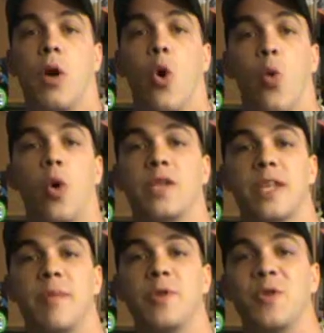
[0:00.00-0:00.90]

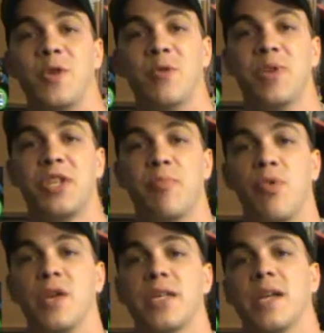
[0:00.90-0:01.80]
What's up YouTube, it's your
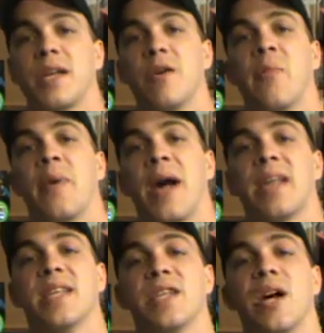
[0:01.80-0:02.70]
boy Senekill
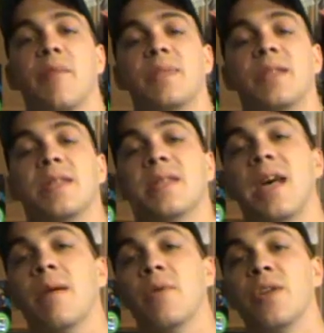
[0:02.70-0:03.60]
back in the shop, and
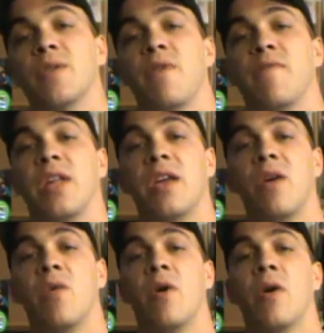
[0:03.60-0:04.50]
today I'm going to do a
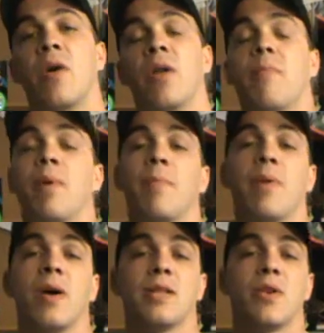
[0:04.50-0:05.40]
video on a
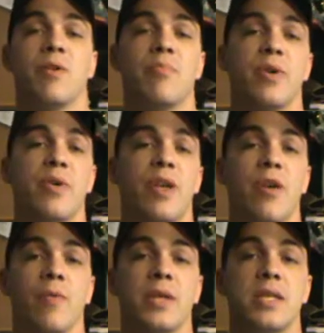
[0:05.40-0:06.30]
bumper I started building
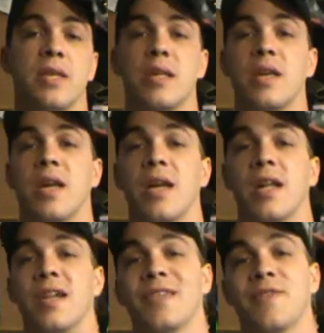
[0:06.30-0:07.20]
here recently,
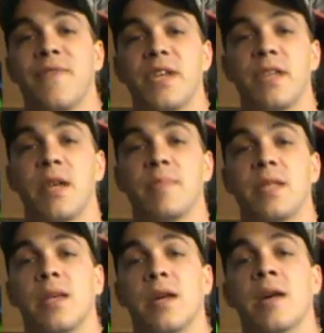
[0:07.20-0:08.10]
and I just finished it up
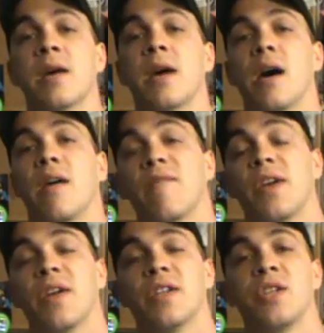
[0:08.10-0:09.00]
today. I
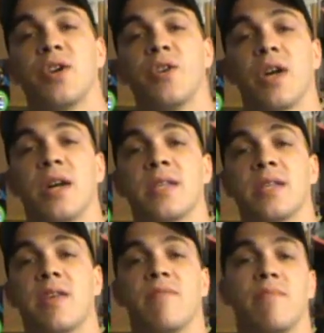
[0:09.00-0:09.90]
figured I'd show you guys
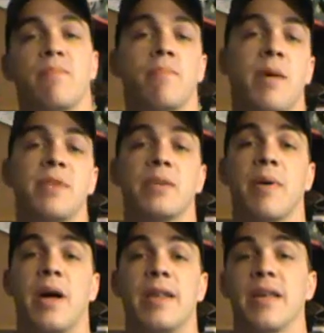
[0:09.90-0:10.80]
to give you maybe some
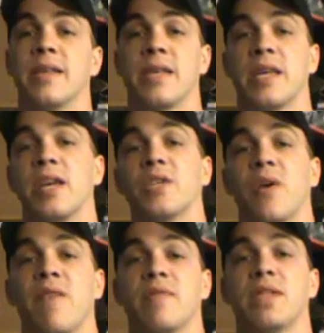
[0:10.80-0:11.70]
ideas in case you
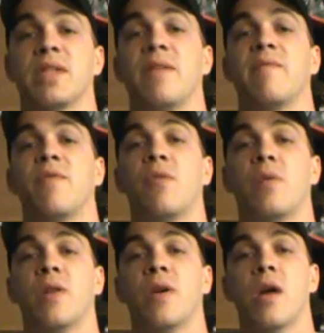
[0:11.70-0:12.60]
have this same four-wheeler.